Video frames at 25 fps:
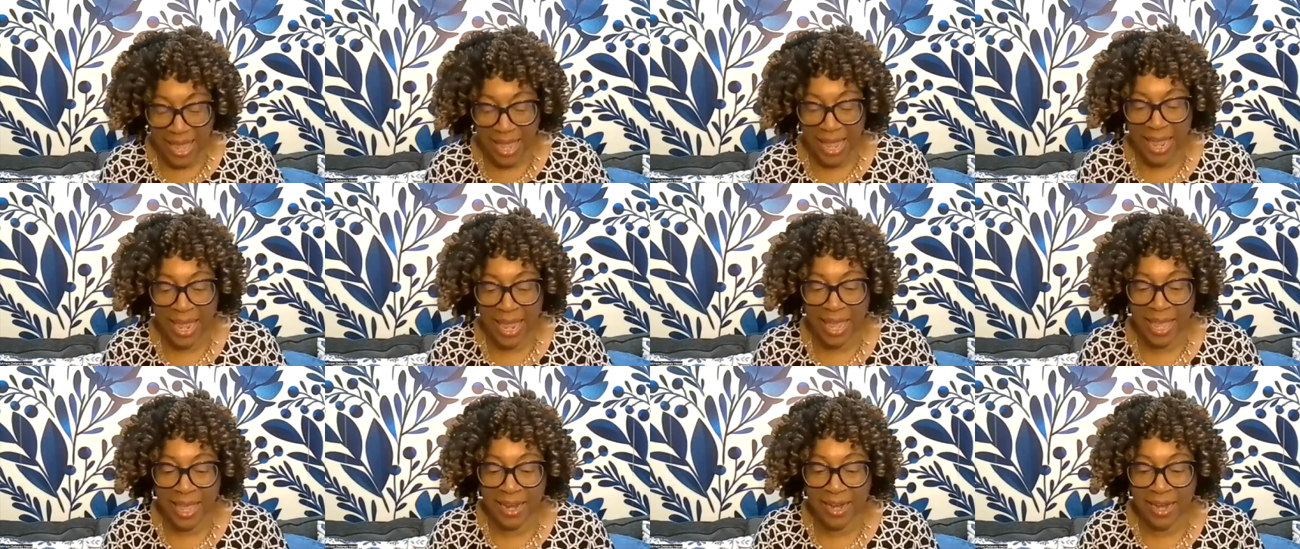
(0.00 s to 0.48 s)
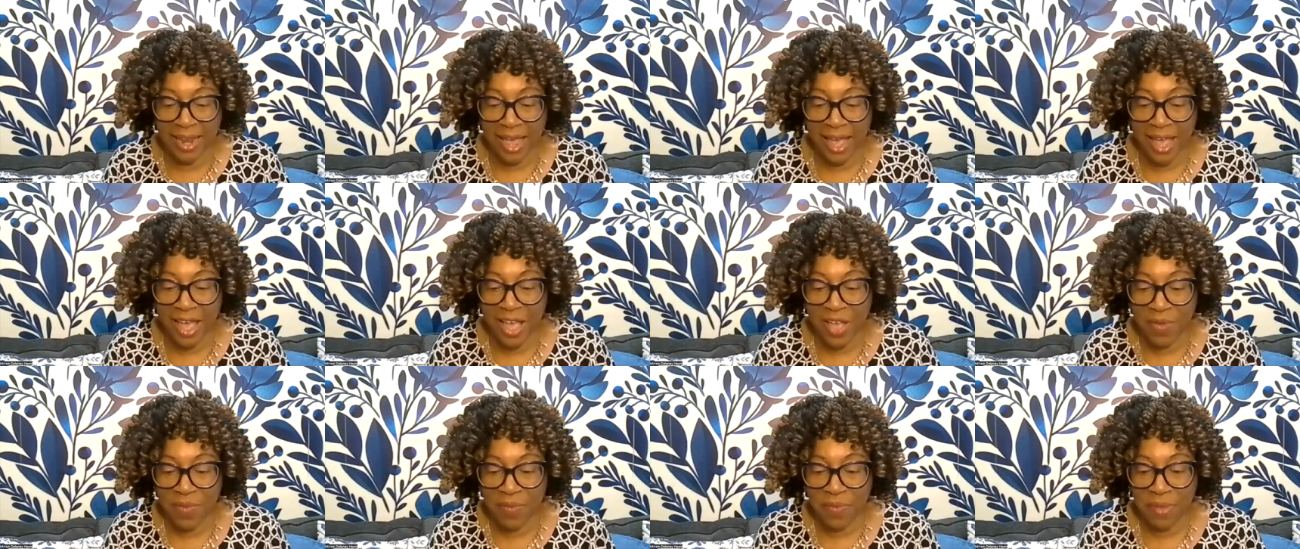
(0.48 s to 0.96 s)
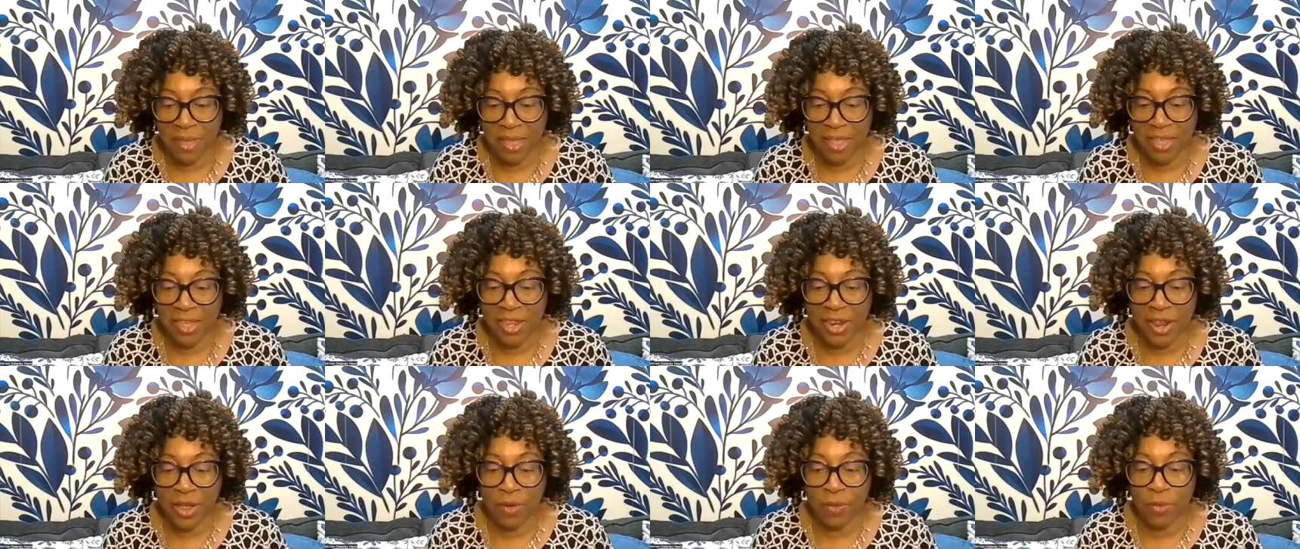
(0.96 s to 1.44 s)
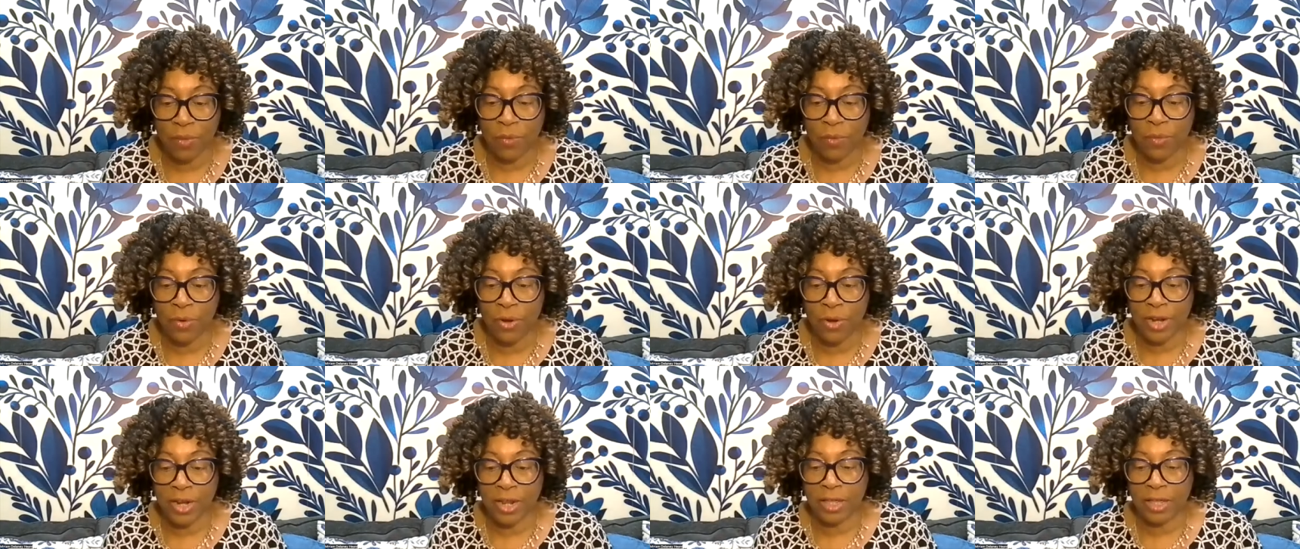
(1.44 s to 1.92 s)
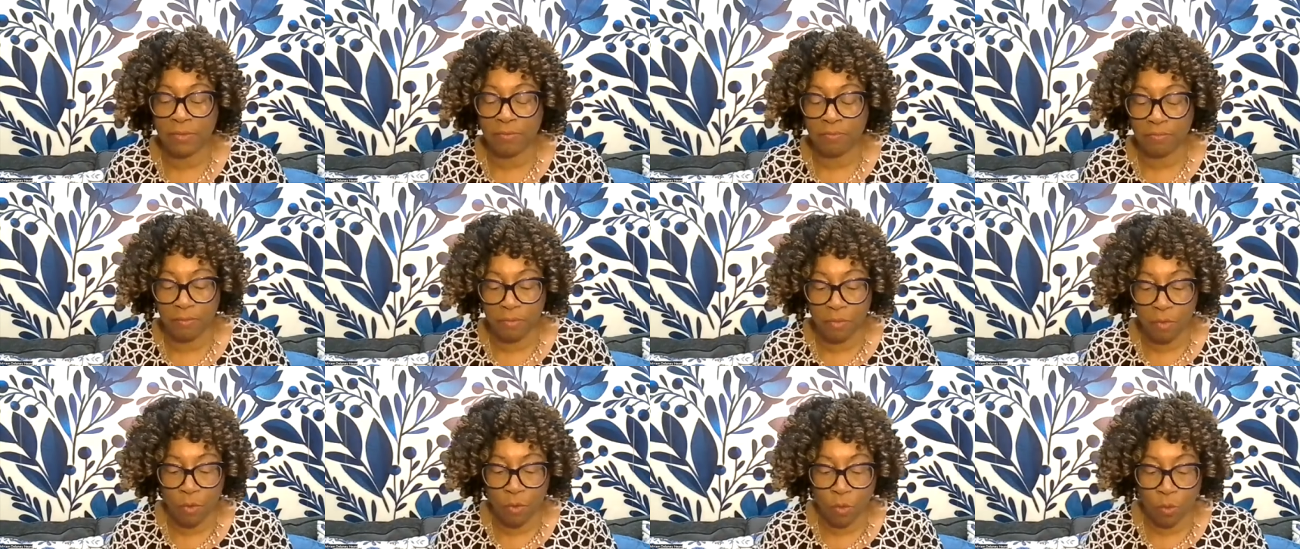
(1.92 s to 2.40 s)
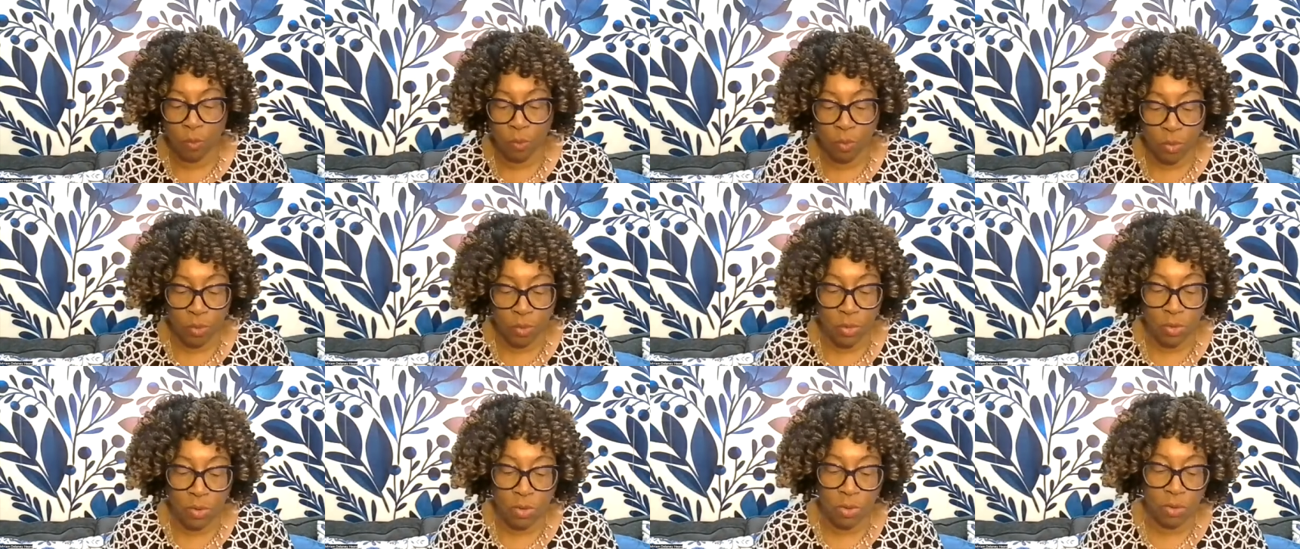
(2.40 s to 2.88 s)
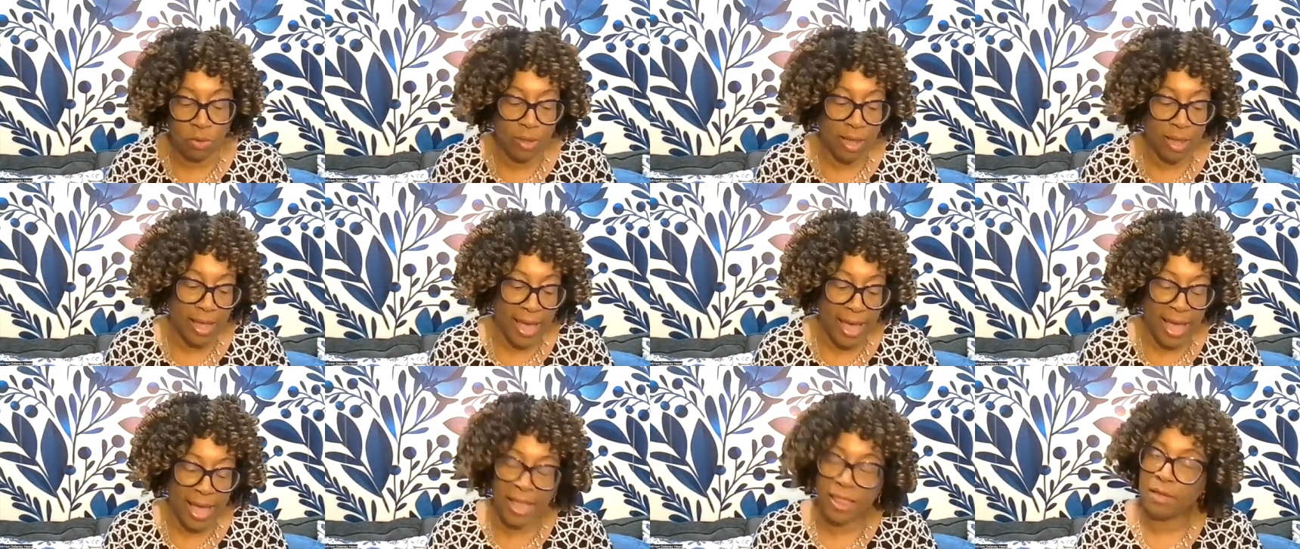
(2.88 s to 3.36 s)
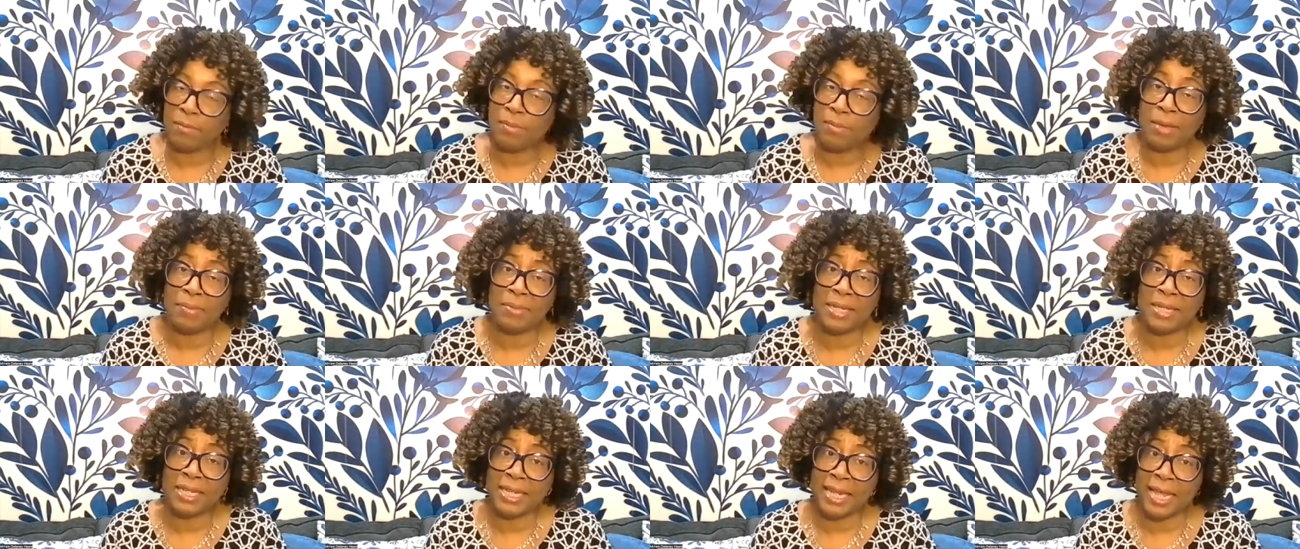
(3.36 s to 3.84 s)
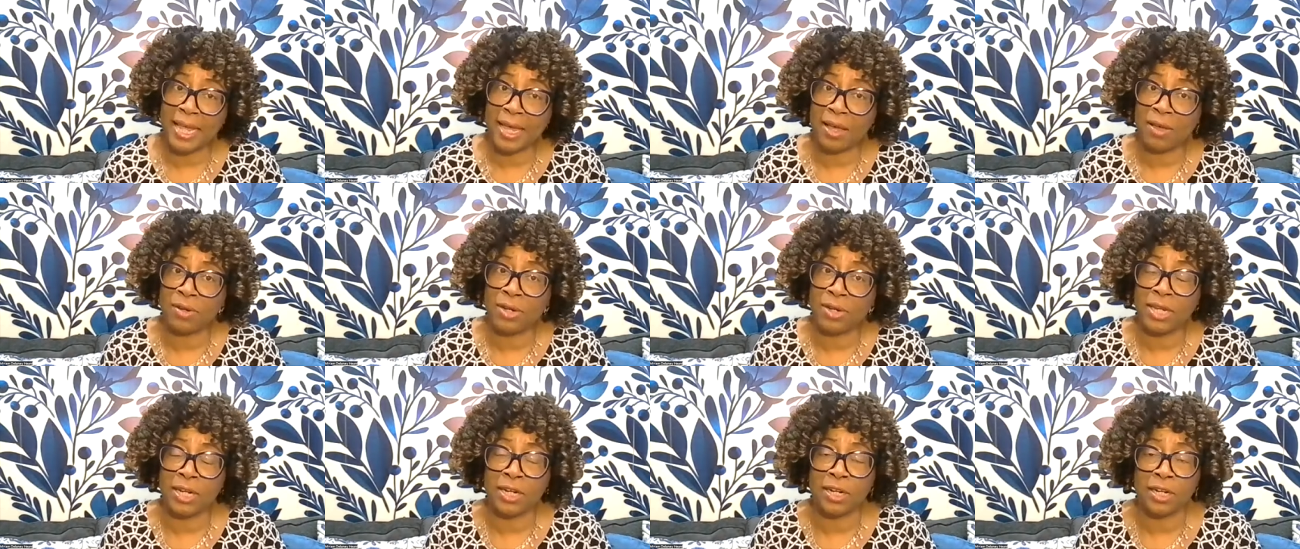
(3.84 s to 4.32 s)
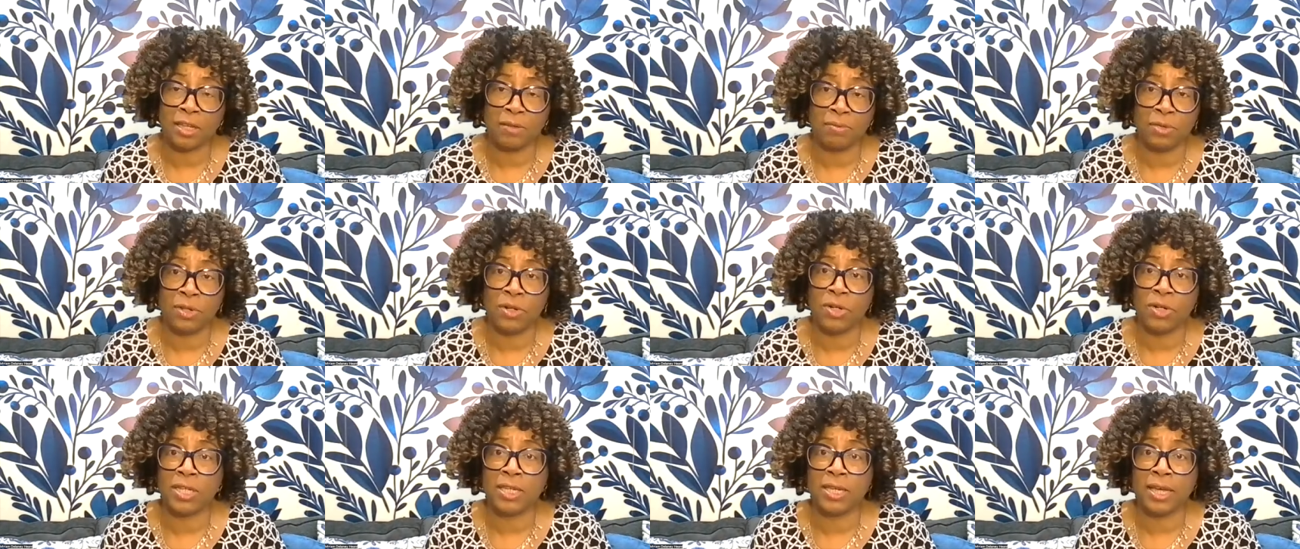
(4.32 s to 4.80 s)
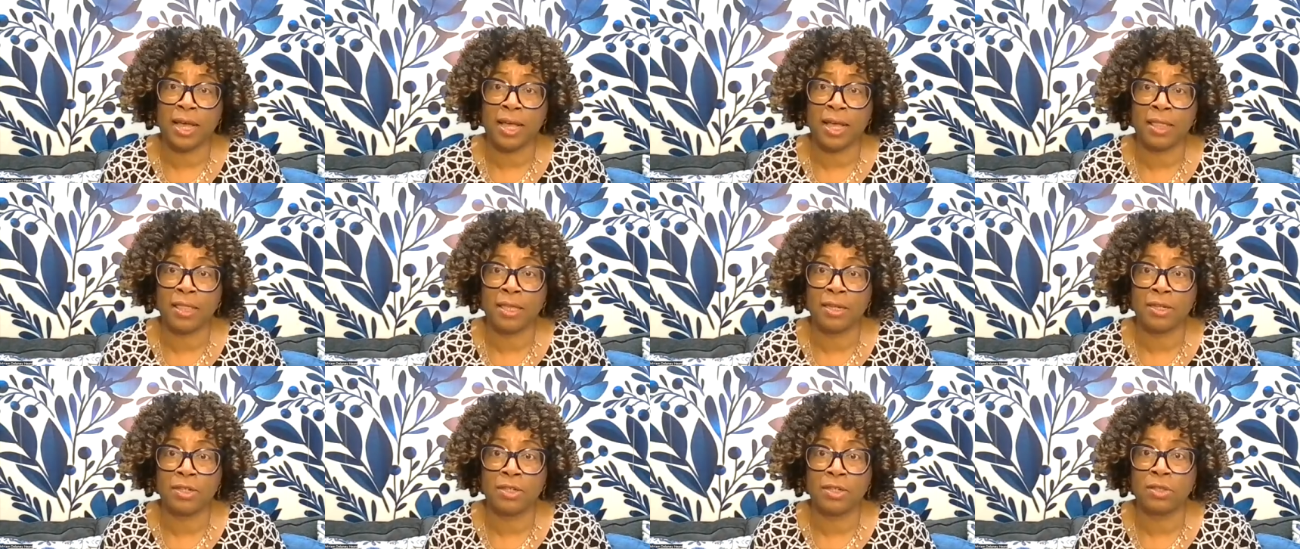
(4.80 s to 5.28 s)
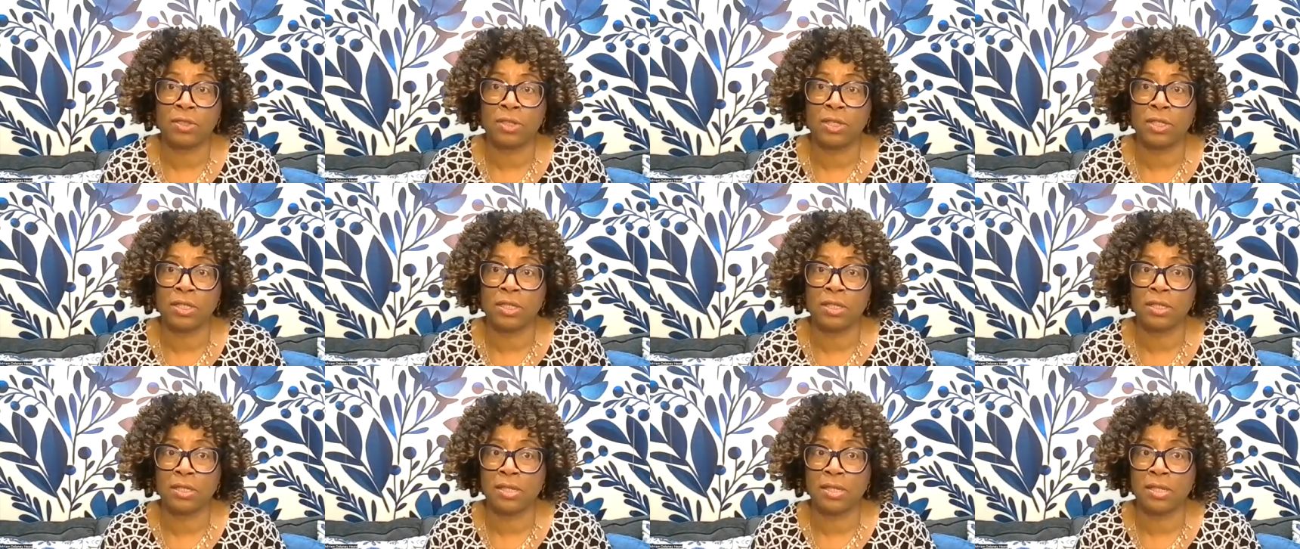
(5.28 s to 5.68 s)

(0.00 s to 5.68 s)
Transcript: And, um, you know, we're in a rural Alabama town in a community college. So this